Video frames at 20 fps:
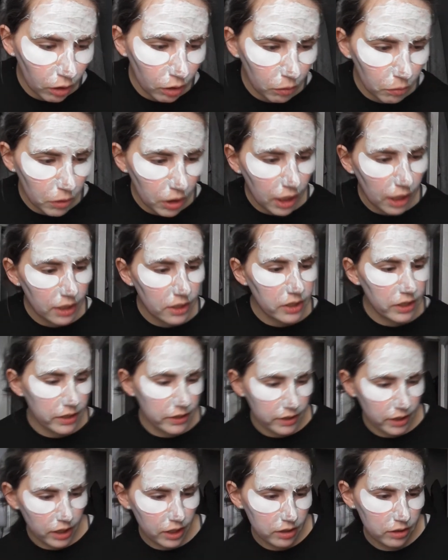what actually
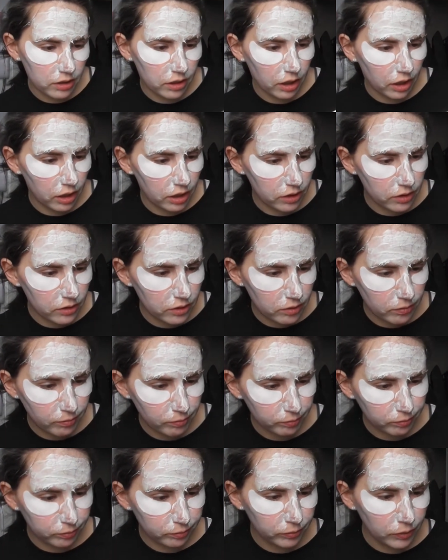is in these?
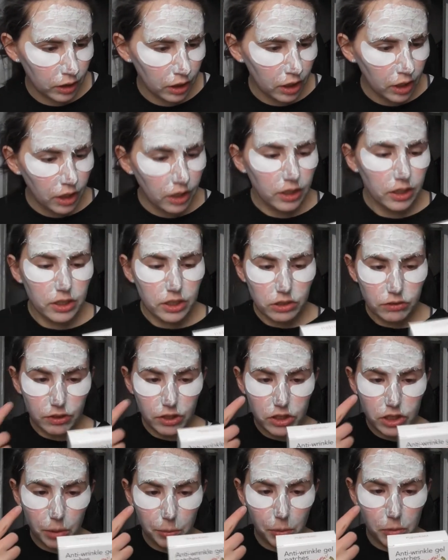This is the
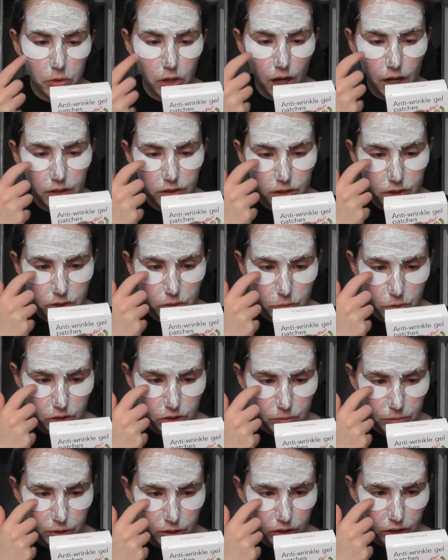first time I'm trying these
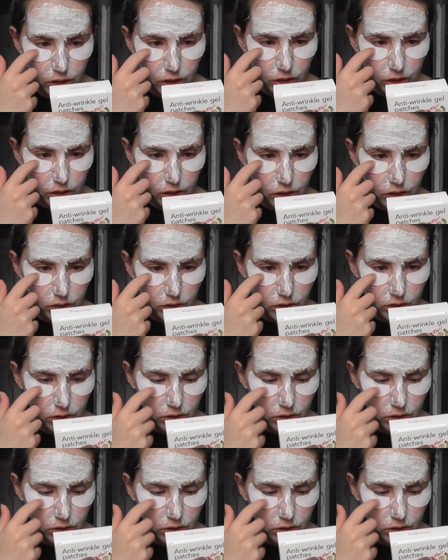ones particular.